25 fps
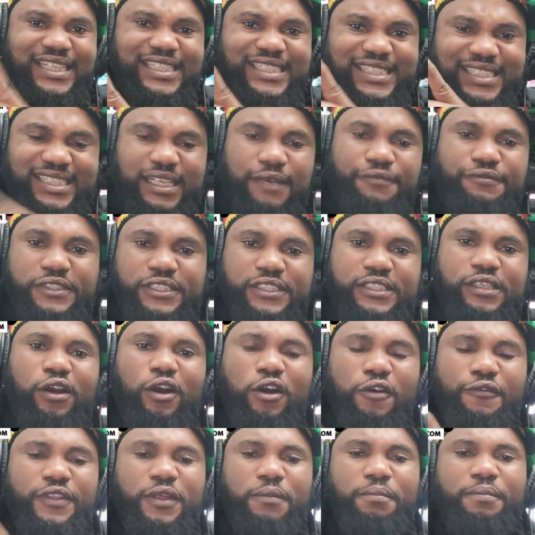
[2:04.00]
the safety
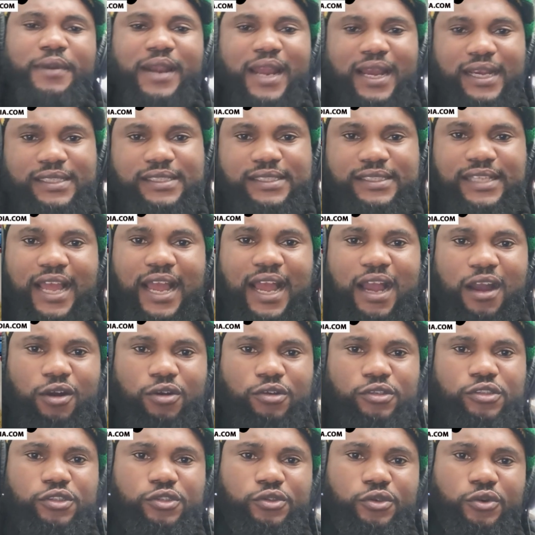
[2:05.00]
of the prankster
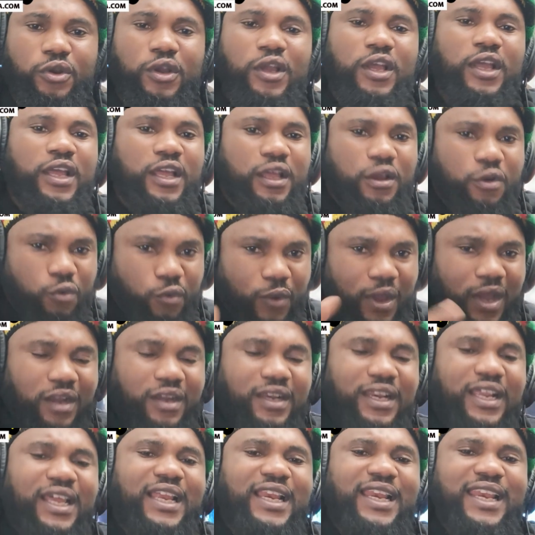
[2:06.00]
also.
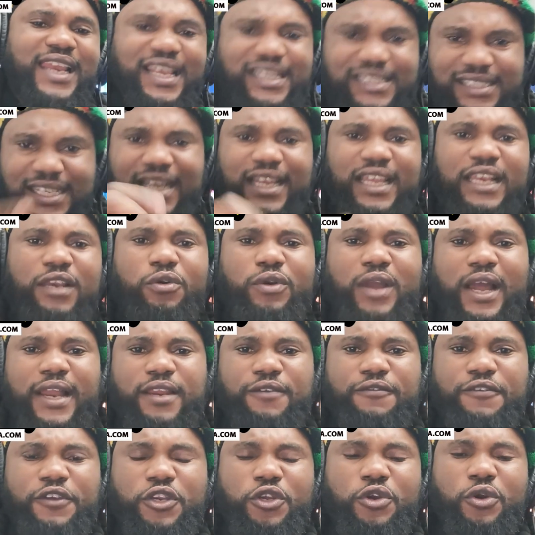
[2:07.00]
Well, let's take a look at
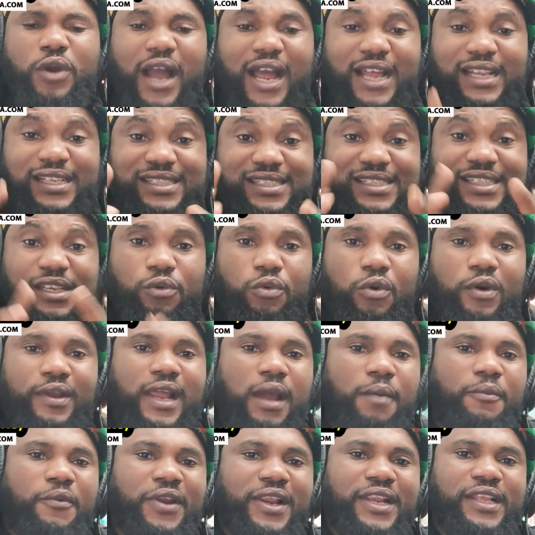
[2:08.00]
the video and see what
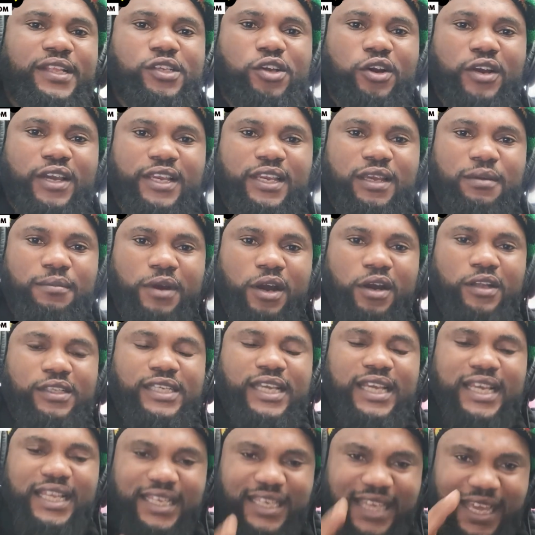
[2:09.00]
I'm really talking about.
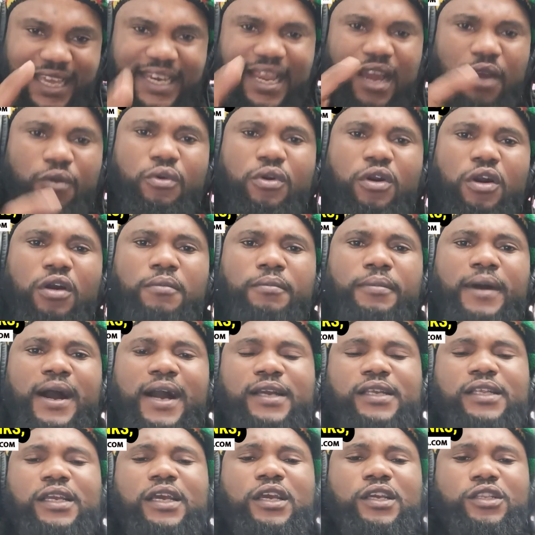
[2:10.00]
Then I will come
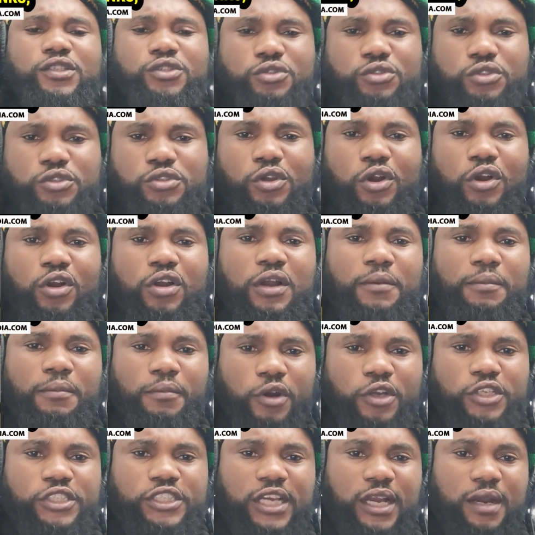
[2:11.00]
back to talk
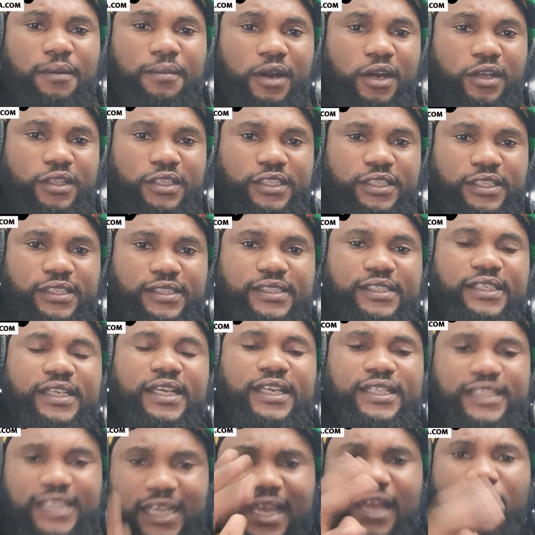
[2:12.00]
much about it.
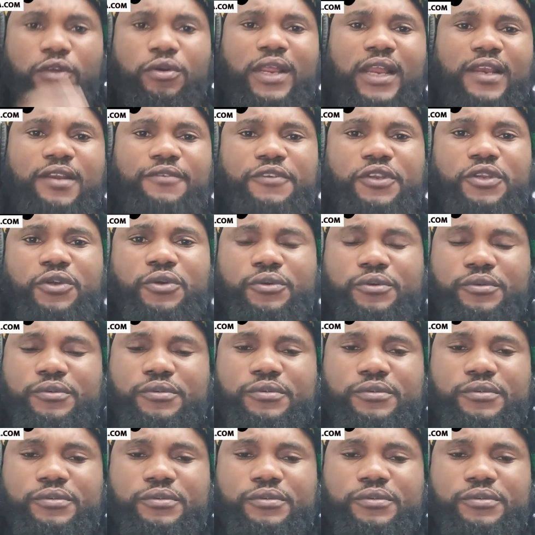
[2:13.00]
Take a look at the video.